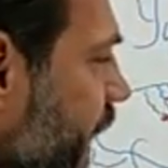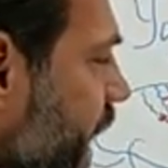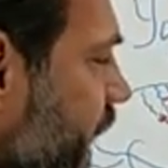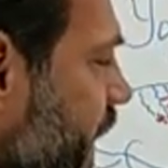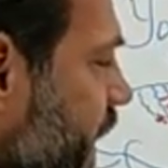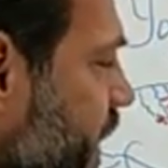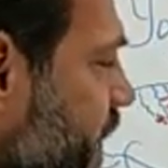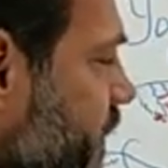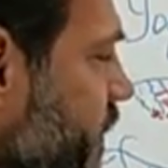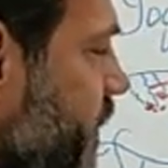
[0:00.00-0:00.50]

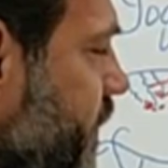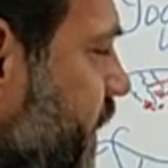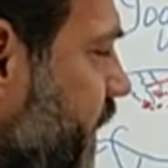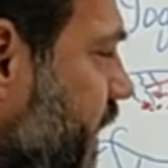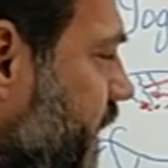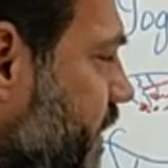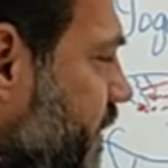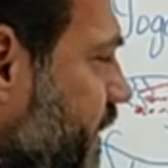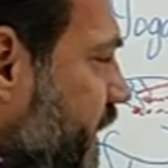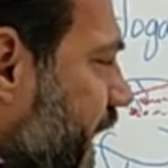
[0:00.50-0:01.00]

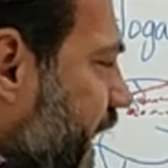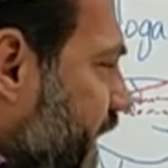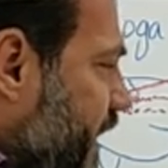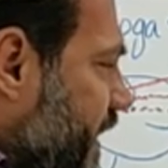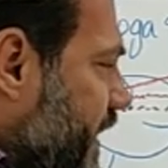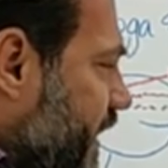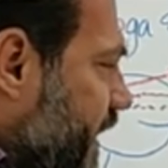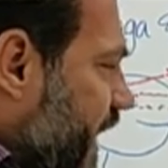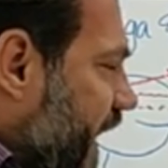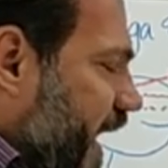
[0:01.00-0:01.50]
and in
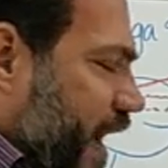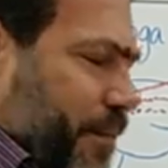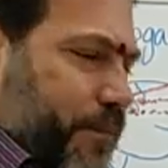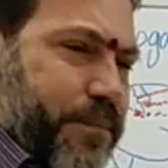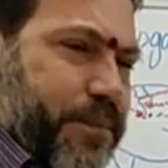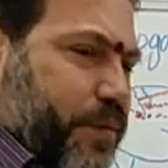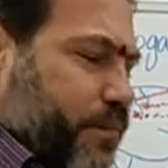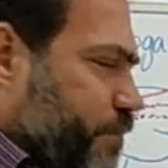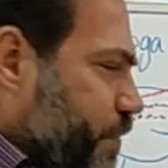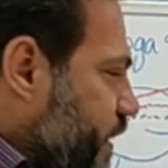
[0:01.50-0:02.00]
that
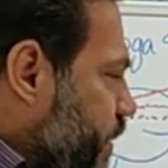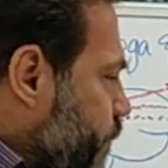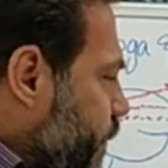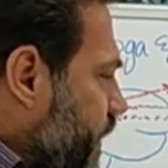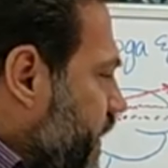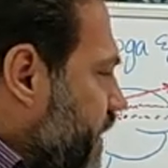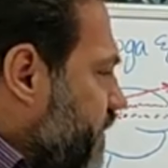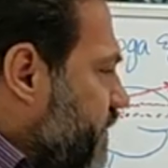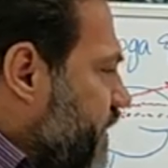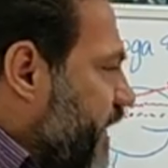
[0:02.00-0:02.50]
gap
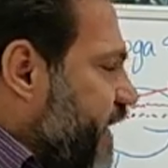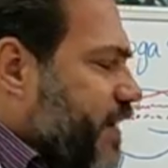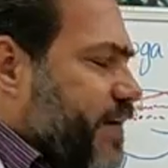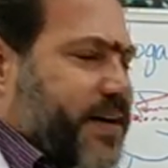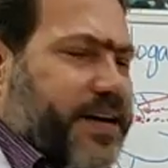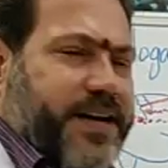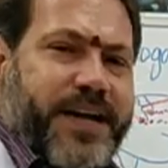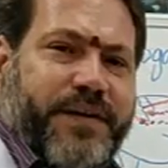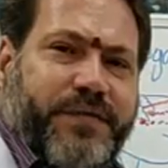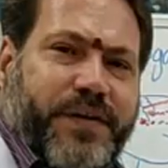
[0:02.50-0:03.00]
between the right
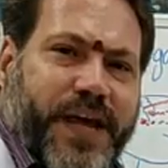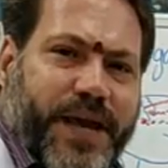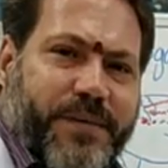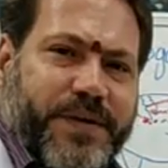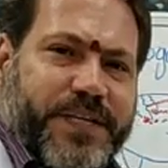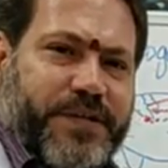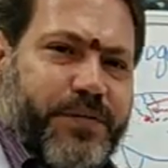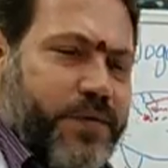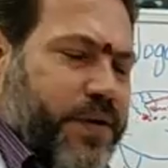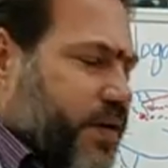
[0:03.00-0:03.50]
and left
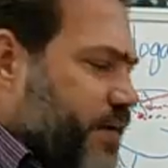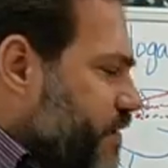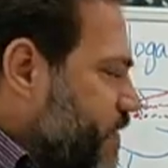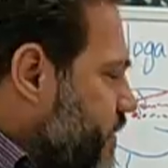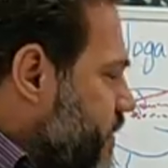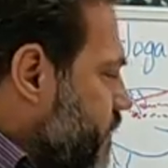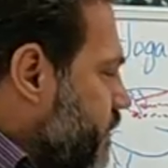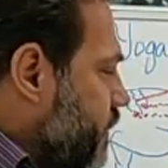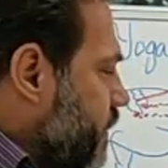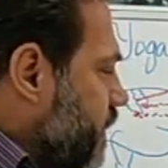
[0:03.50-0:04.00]

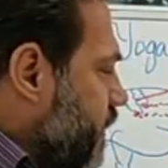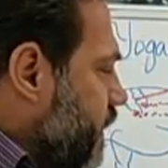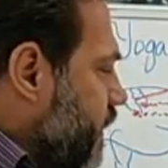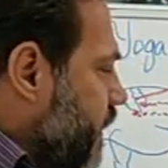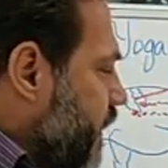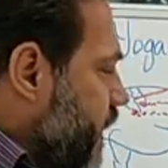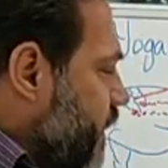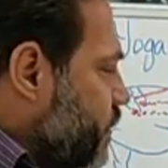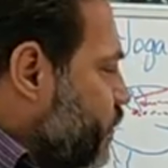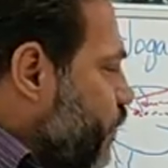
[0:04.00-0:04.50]
hemispheres
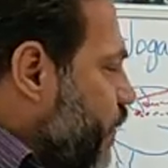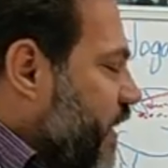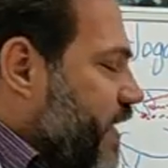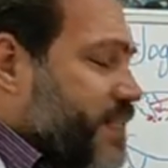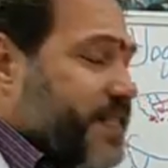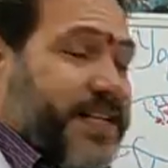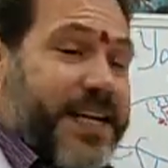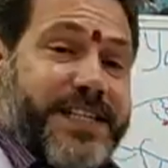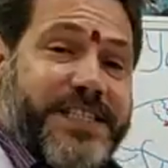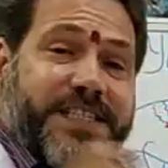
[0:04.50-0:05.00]
is
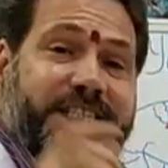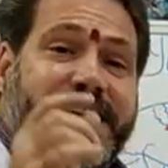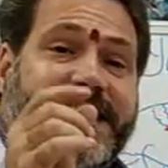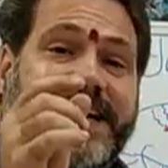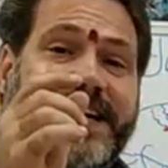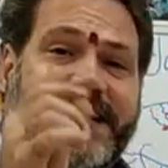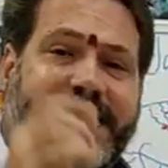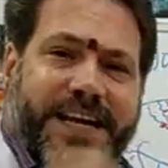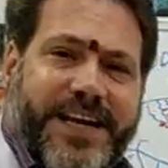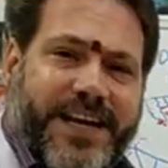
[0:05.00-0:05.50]
where the
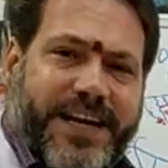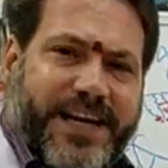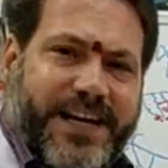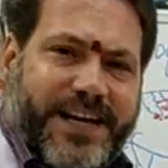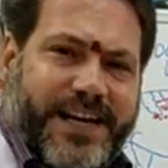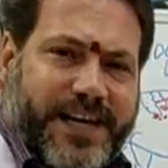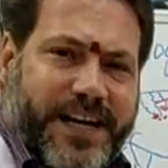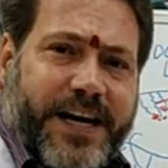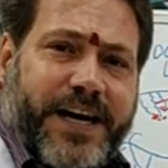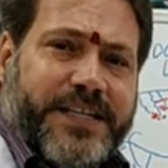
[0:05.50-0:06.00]

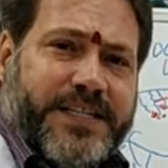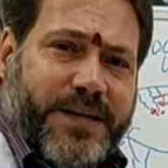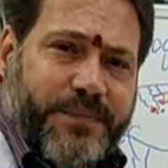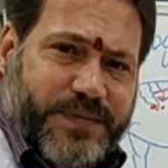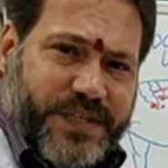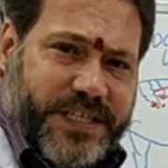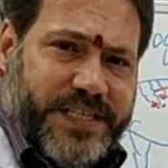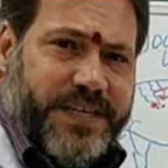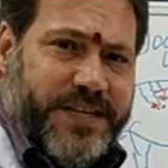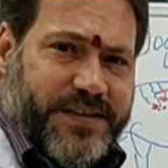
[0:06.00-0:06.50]
genitalia are
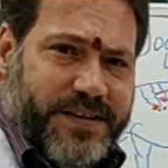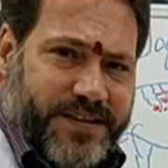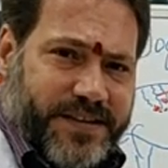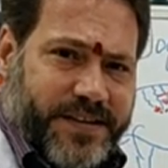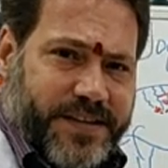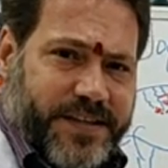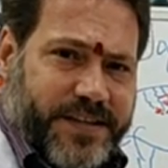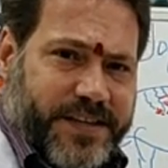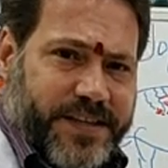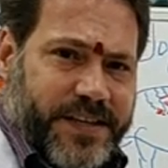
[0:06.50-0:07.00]

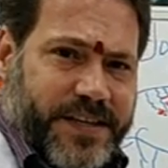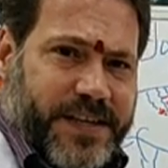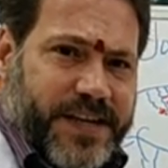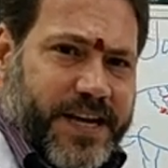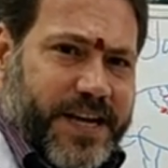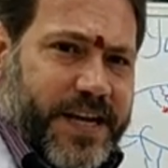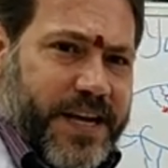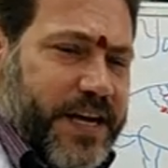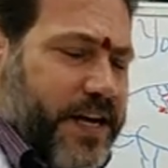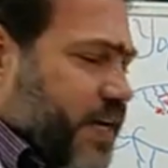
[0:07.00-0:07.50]
represented.
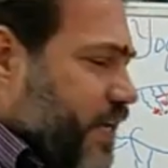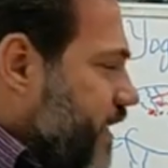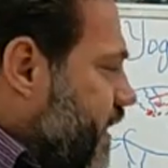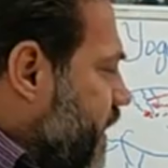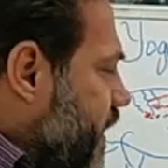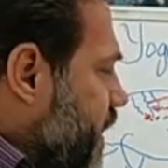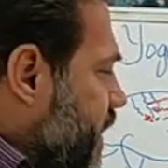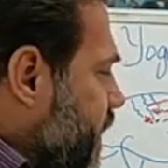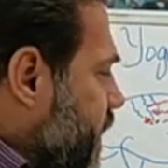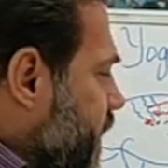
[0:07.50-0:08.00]

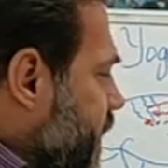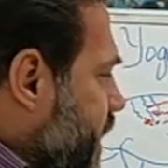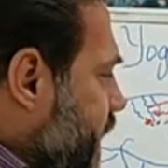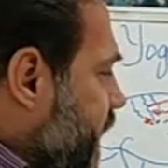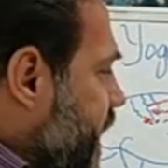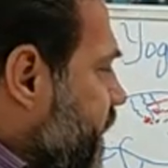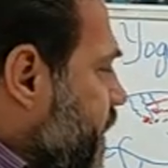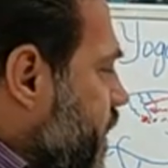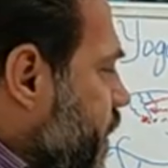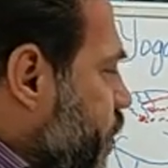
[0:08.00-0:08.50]

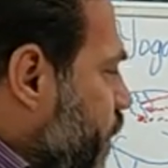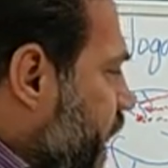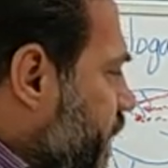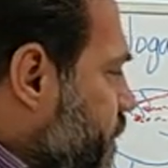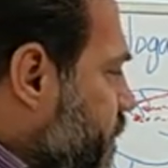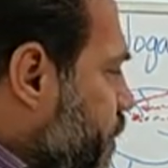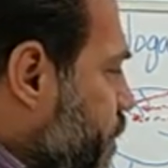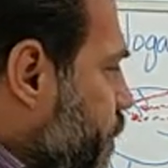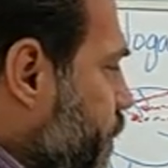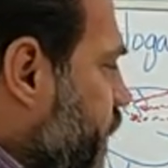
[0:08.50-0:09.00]
Then you
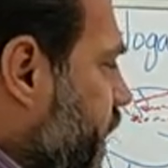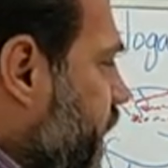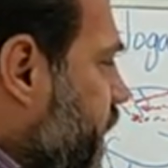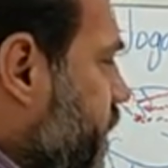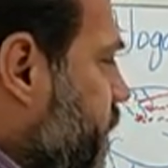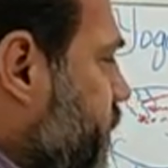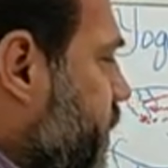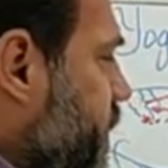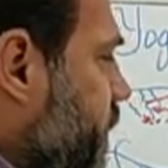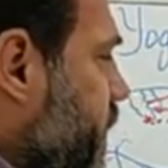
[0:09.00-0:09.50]
have the
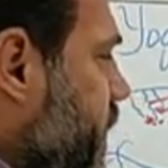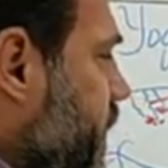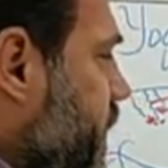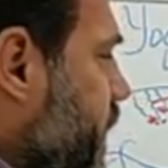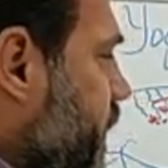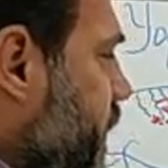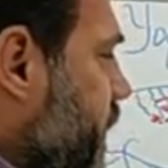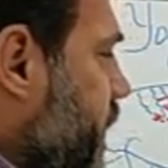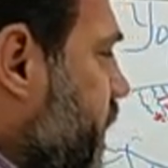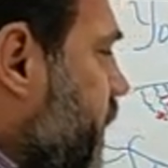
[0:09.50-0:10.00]
feet,
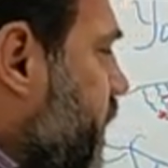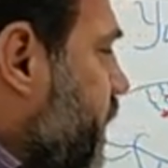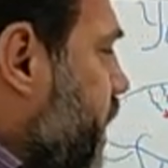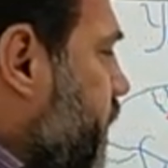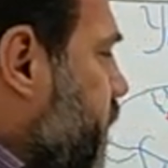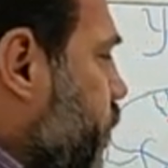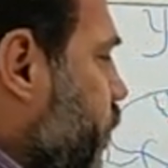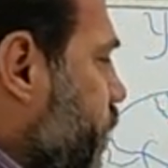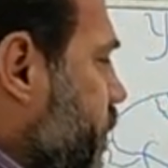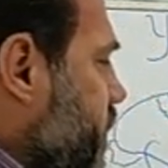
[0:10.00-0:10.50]

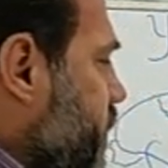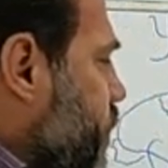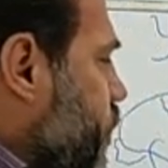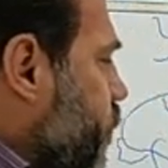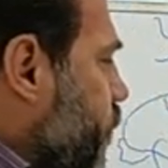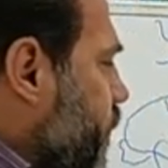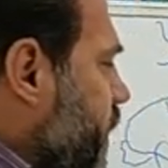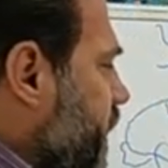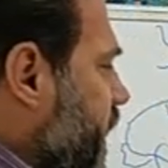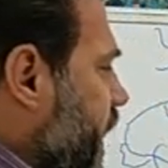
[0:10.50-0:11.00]
the
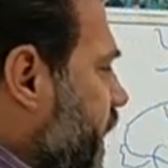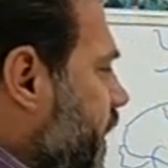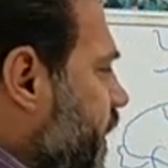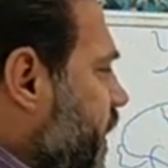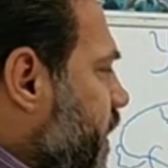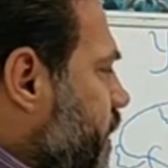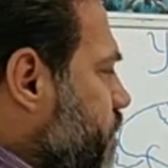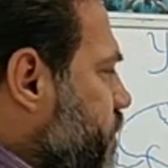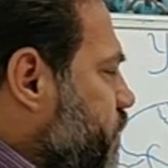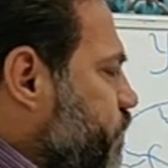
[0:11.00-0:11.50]
torso and the
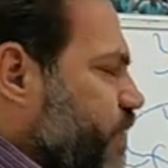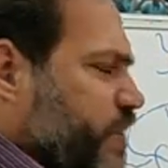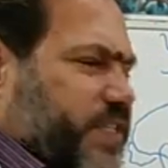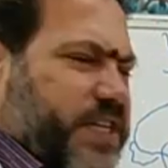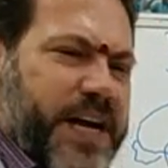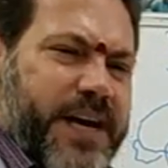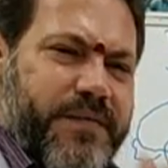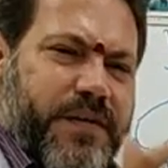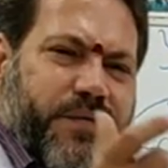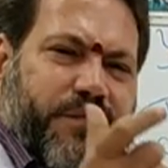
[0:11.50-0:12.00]
arms,
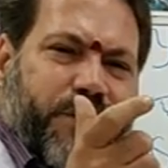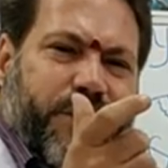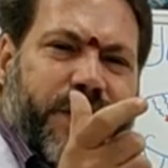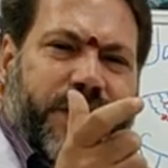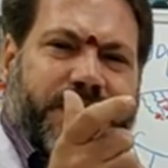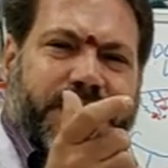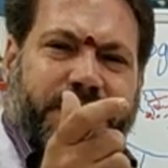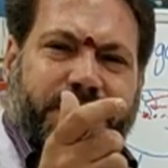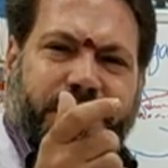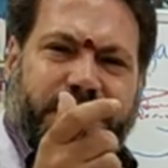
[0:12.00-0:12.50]
which have a
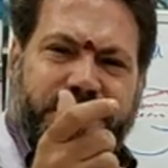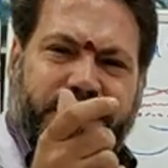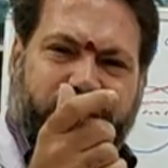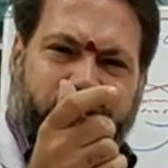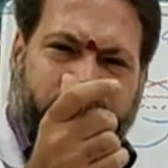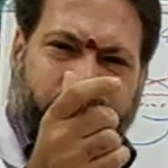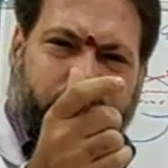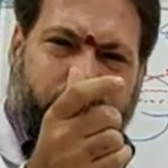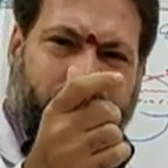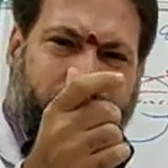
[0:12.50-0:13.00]
very, very
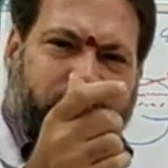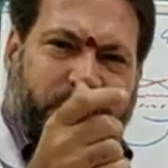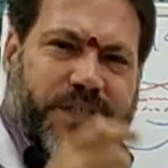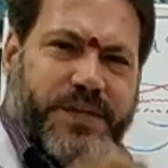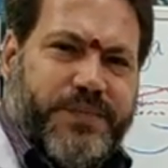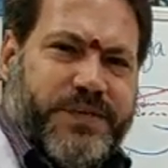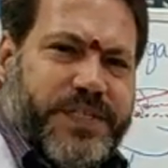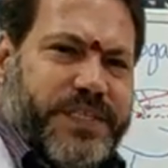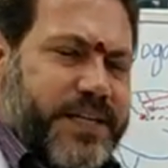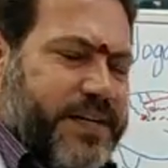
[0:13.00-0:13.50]
small
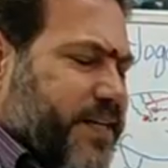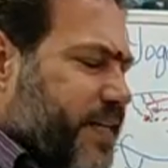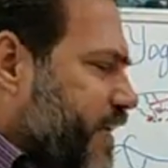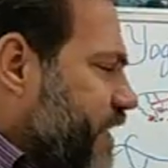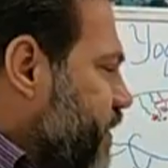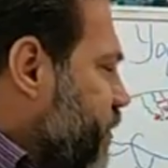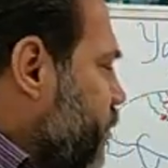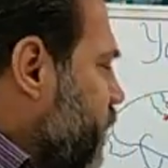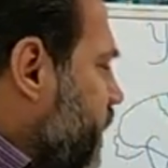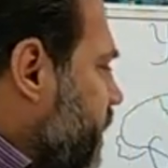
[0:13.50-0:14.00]

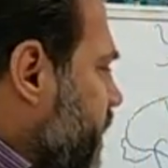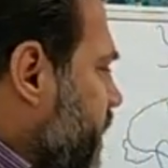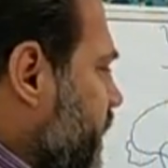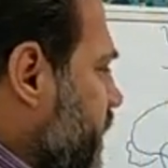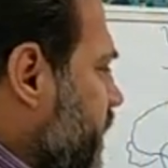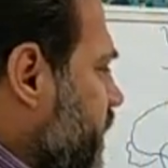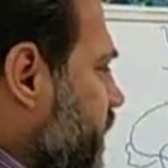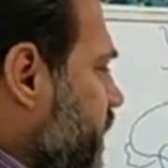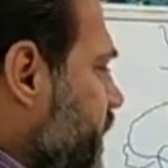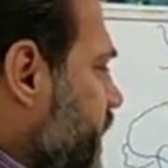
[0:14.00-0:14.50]

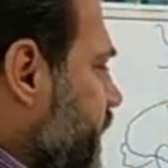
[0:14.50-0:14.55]
representation.